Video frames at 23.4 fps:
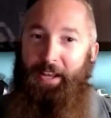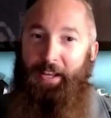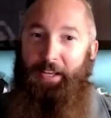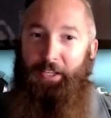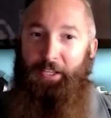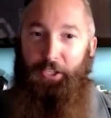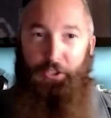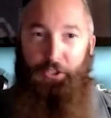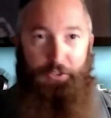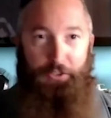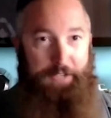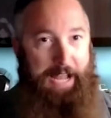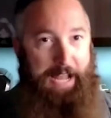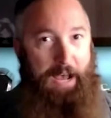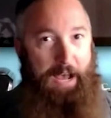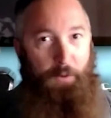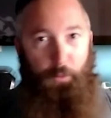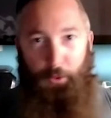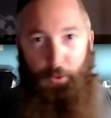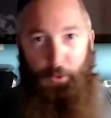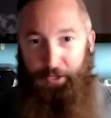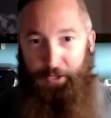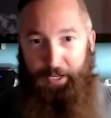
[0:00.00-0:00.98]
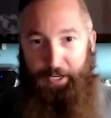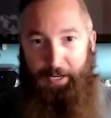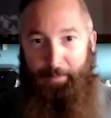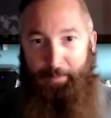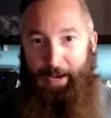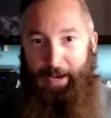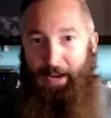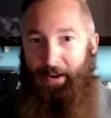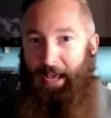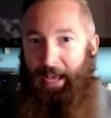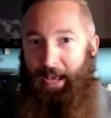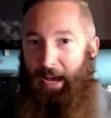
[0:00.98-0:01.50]
you're not worried
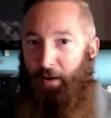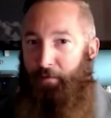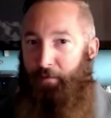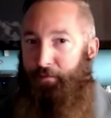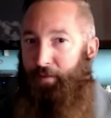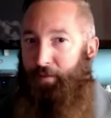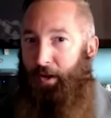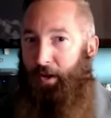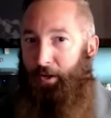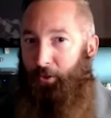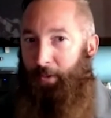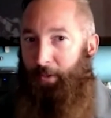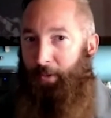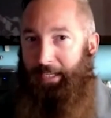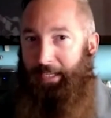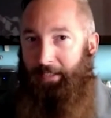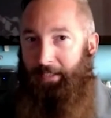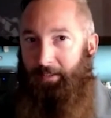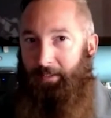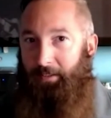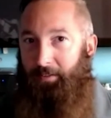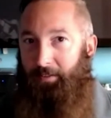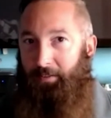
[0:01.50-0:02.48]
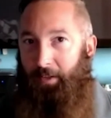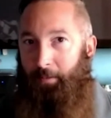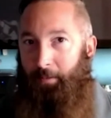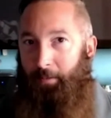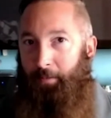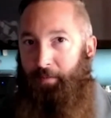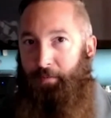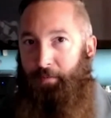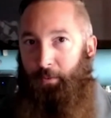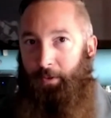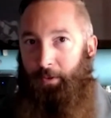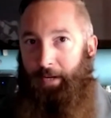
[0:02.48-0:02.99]
about how far do I get this in
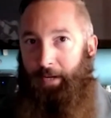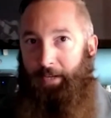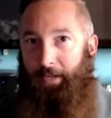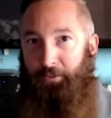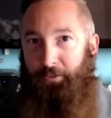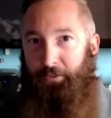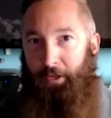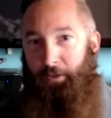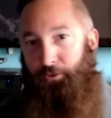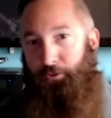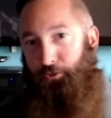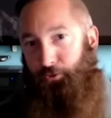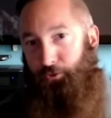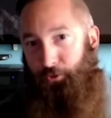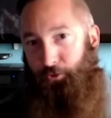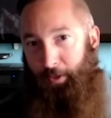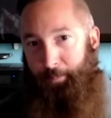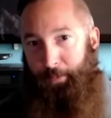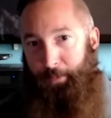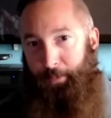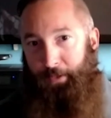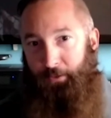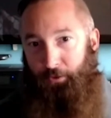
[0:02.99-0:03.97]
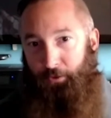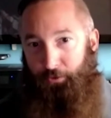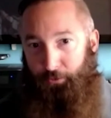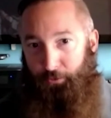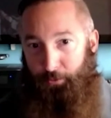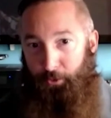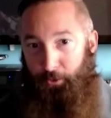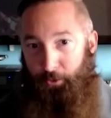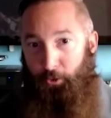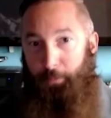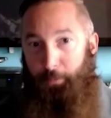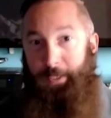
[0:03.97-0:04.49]
before I start stripping the
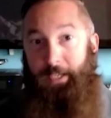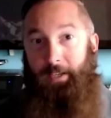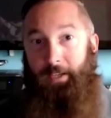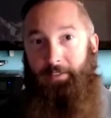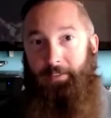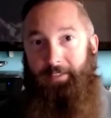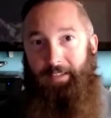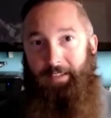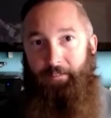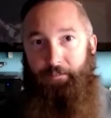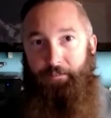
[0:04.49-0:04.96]
screw, because it